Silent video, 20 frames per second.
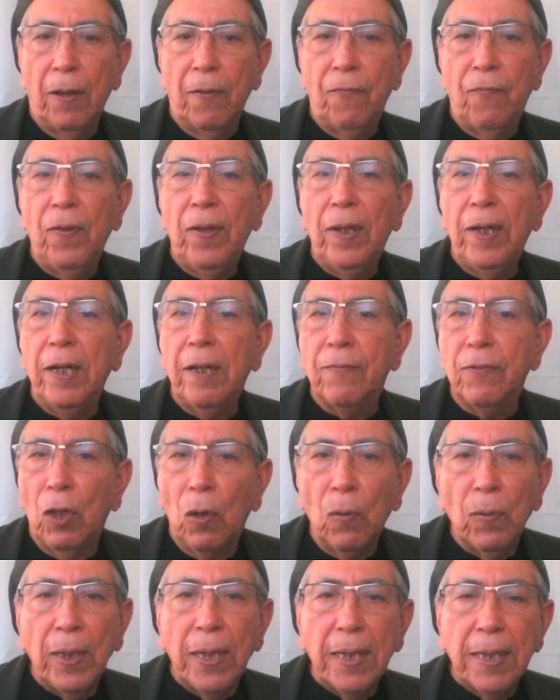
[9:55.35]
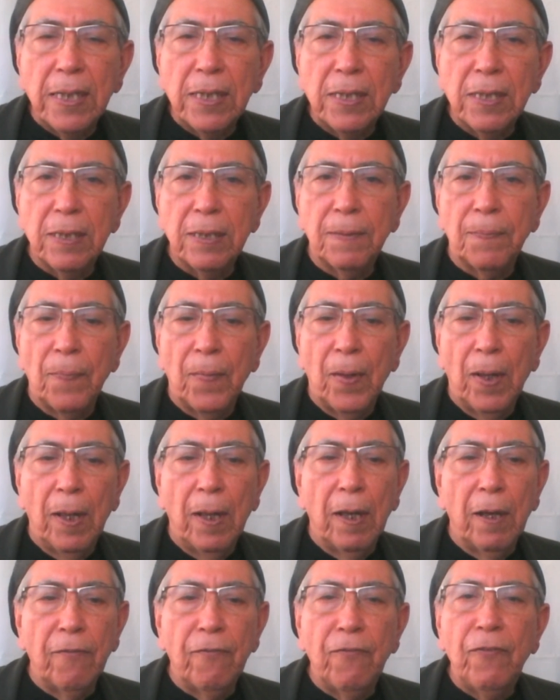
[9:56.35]
Feeling of loneliness,
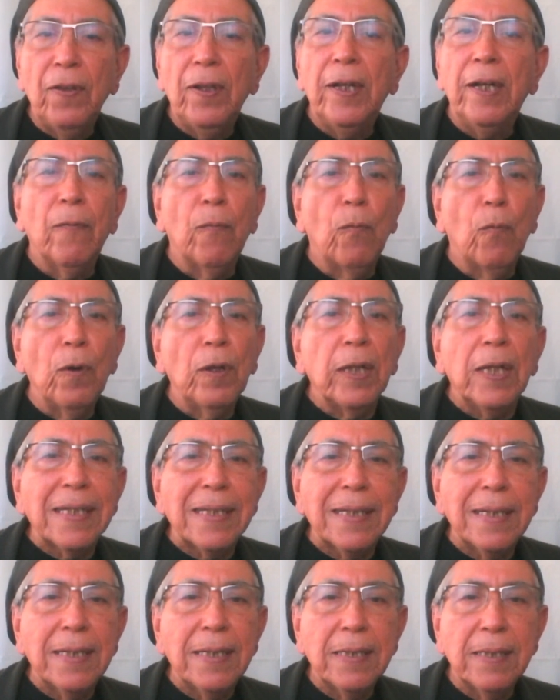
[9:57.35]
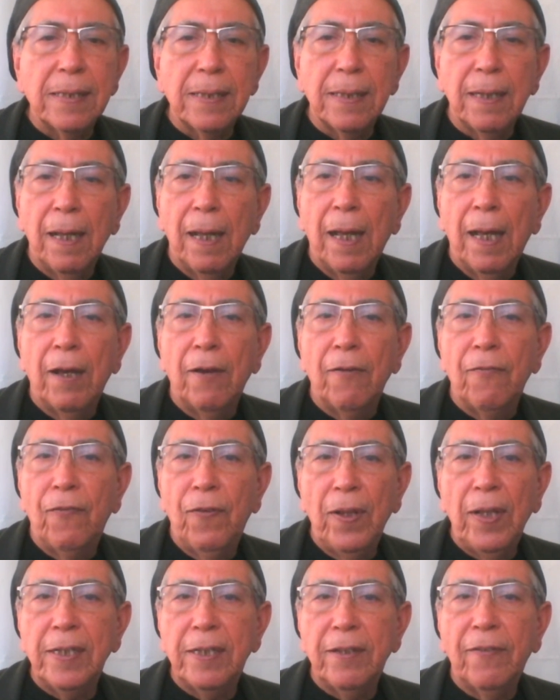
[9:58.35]
feeling of worthlessness,
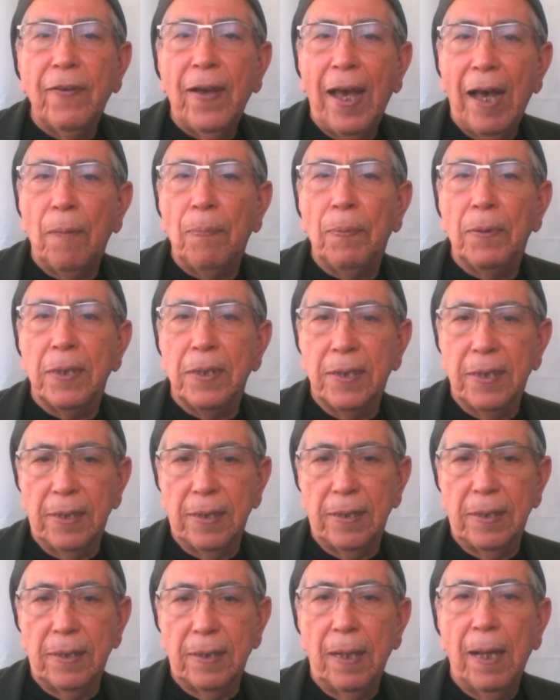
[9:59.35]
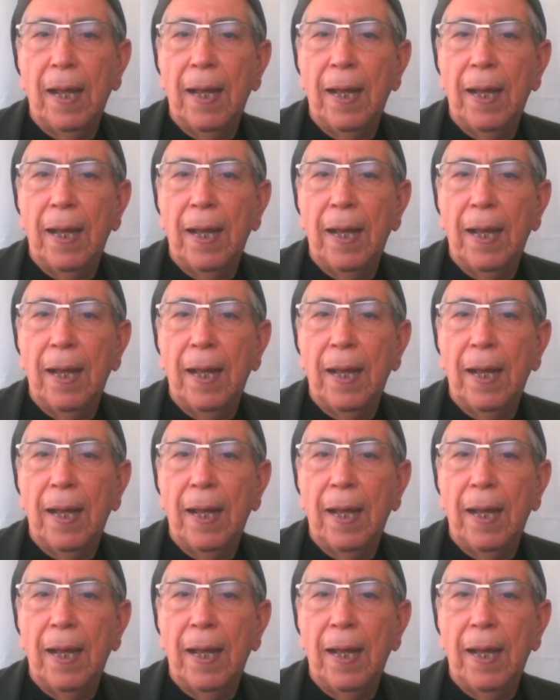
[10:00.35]
feelings of helplessness.